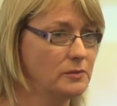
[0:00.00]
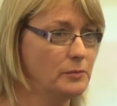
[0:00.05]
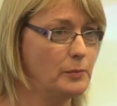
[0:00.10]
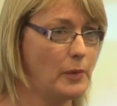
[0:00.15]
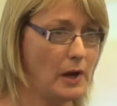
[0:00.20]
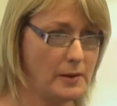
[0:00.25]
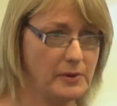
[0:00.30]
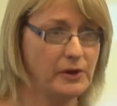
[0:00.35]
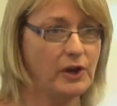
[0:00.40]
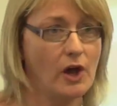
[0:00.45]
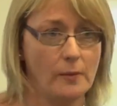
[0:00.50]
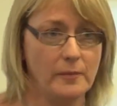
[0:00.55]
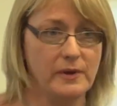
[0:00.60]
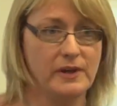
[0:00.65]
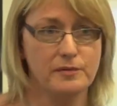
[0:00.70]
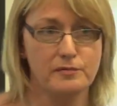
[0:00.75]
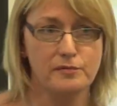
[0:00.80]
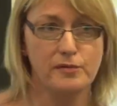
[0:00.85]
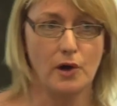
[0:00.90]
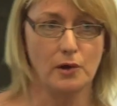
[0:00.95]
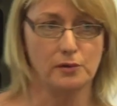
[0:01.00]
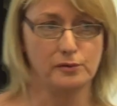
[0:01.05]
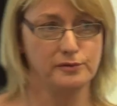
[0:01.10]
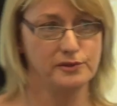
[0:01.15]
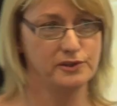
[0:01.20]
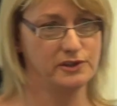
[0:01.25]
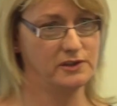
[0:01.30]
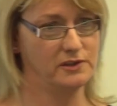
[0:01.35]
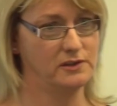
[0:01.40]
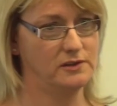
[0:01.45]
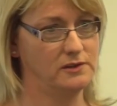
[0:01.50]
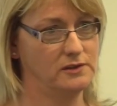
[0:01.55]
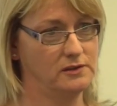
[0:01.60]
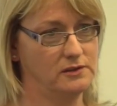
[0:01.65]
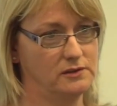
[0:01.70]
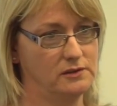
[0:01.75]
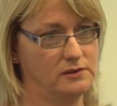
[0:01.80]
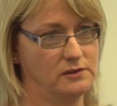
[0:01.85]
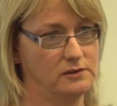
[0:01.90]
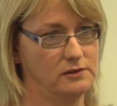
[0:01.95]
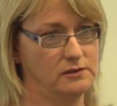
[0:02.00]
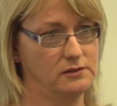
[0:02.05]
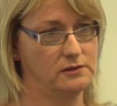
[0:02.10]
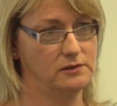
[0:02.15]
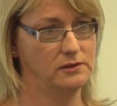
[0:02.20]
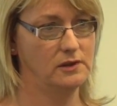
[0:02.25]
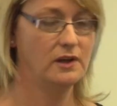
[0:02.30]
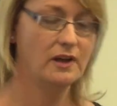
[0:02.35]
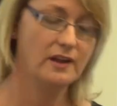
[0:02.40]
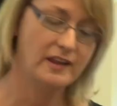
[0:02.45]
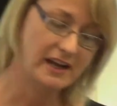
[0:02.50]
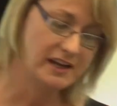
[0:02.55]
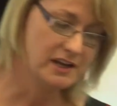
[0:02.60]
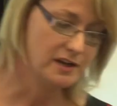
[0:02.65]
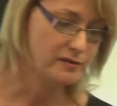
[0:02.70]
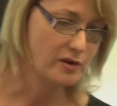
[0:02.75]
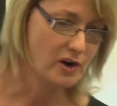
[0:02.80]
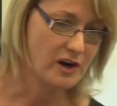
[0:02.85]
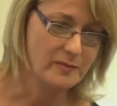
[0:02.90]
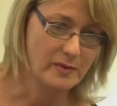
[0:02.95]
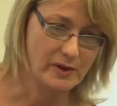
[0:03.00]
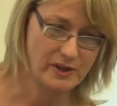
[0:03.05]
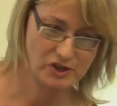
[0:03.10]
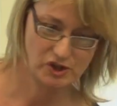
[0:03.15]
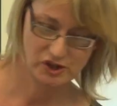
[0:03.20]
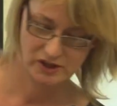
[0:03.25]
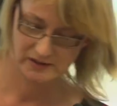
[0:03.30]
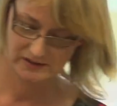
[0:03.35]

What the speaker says: by becoming involved. Thank you very much.